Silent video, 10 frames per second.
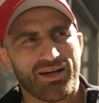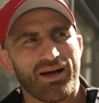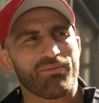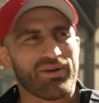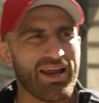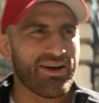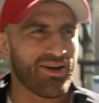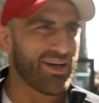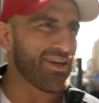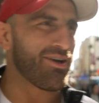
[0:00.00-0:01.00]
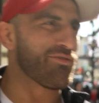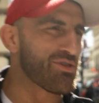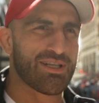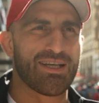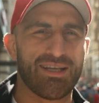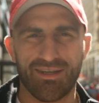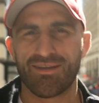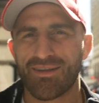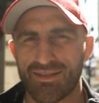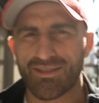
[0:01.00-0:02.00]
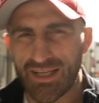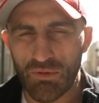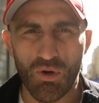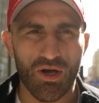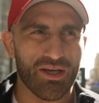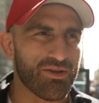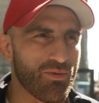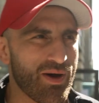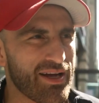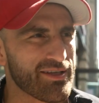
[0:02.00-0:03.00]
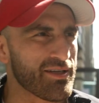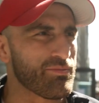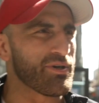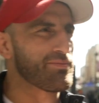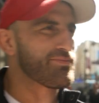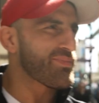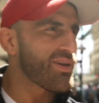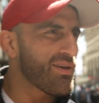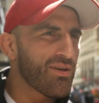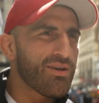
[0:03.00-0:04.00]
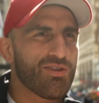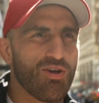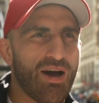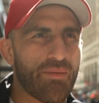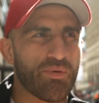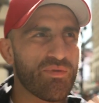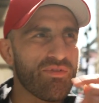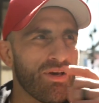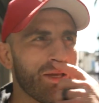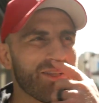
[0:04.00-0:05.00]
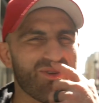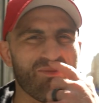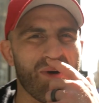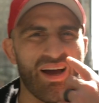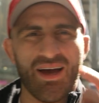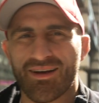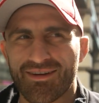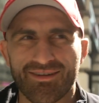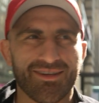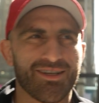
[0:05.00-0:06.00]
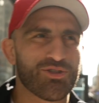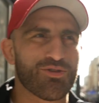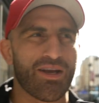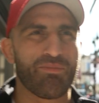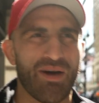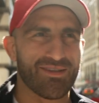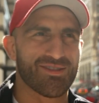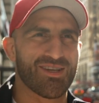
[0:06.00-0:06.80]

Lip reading: I'm glad I obviously did work in the way I did, but not happy with injuring my training partners.